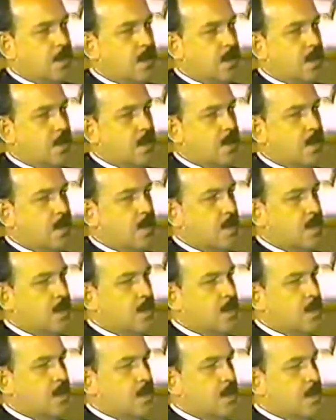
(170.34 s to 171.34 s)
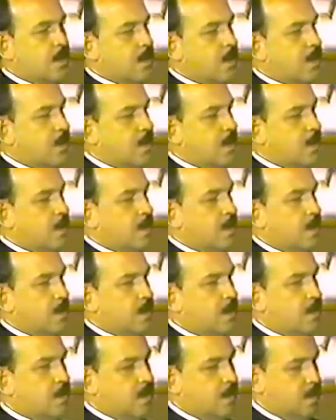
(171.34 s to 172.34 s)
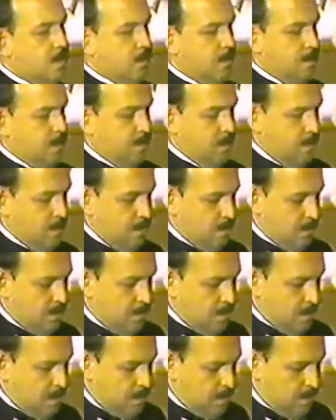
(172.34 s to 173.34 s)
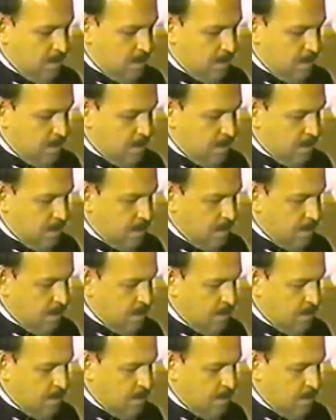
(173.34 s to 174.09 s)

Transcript: This person isn't speaking.